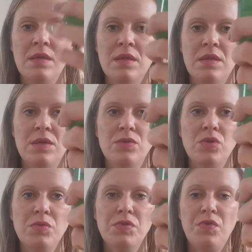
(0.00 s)
the
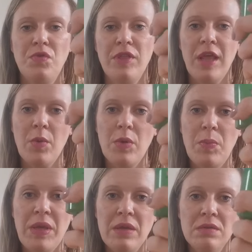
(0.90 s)
Drops of Youth liquid
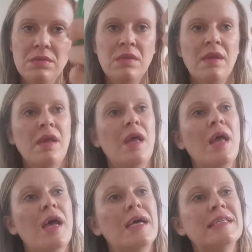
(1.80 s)
peel.
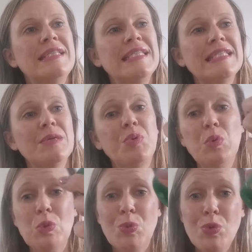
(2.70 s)
And see, since I put
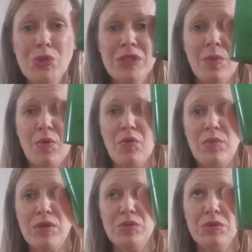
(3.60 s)
those posts up of
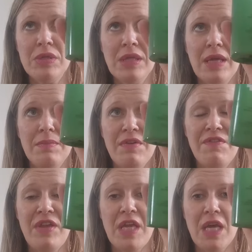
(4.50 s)
me doing like my
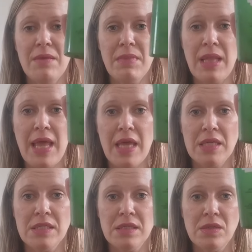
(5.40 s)
feet and my
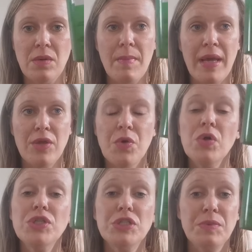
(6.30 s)
legs, my
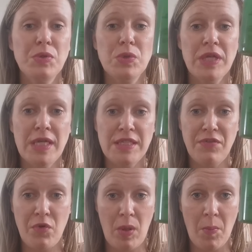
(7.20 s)
gosh, it's been going crazy
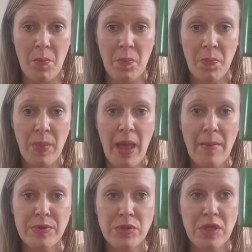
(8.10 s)
for them.
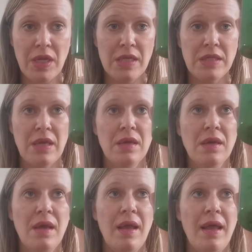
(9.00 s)
Absolutely crazy.
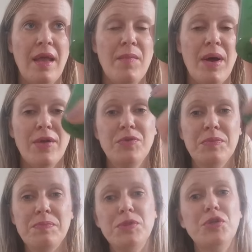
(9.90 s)
Um, and
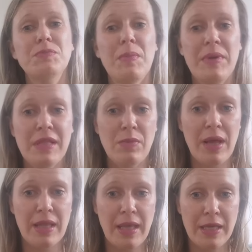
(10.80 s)
excuse my peely
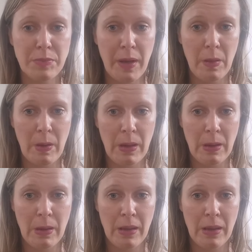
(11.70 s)
wally legs, by the way.